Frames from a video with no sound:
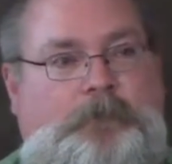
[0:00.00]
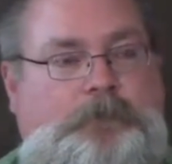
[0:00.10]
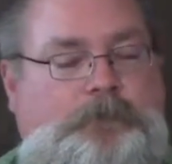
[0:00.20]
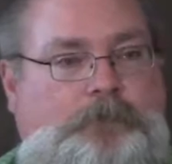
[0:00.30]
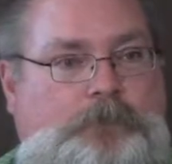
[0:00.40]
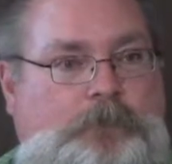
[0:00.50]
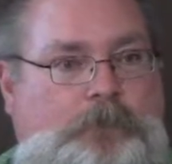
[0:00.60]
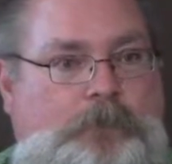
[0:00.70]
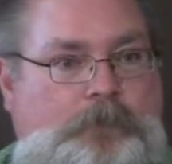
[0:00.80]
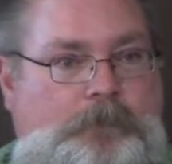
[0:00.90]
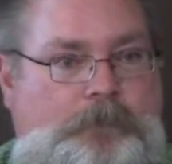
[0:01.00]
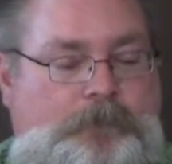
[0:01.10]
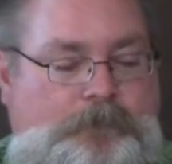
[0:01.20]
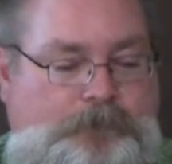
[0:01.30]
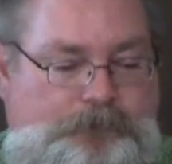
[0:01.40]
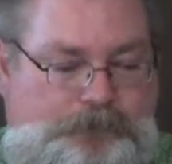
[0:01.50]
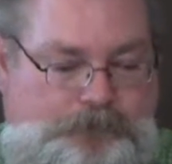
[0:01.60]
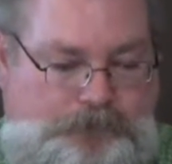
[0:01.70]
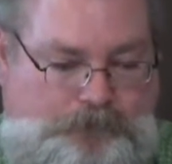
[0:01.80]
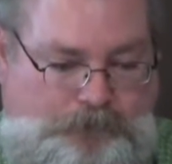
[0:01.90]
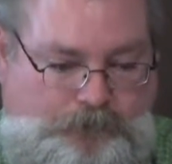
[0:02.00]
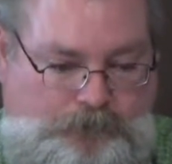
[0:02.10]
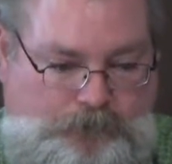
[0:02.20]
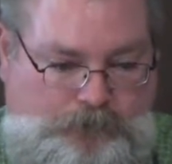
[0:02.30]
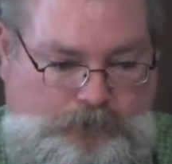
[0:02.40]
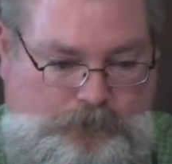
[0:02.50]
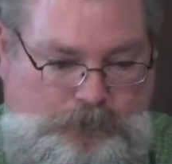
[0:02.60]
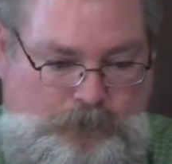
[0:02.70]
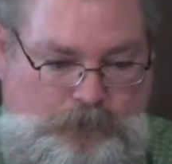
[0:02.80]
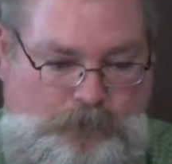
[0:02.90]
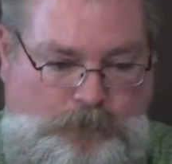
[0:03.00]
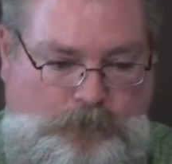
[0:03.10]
No one is speaking in this clip.